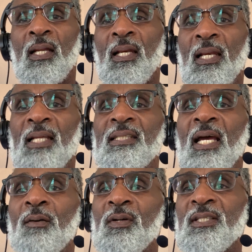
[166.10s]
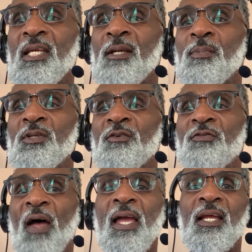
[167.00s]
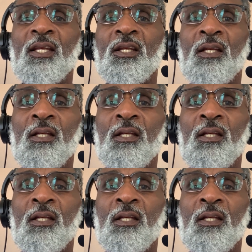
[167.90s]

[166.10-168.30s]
Later, I was able to find